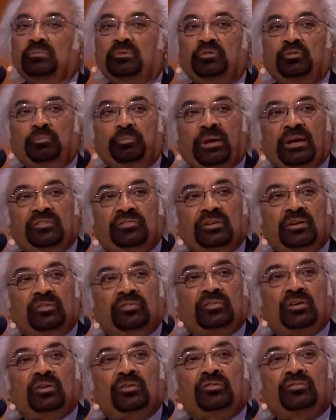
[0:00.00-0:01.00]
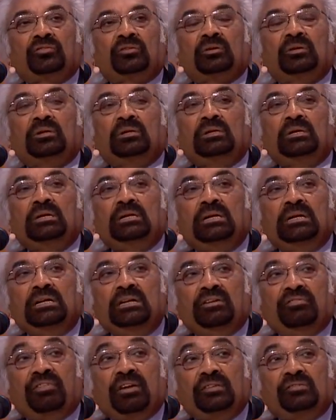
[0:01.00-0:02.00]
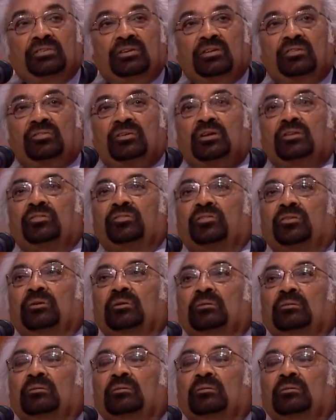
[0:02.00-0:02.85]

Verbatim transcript: space research, defense research,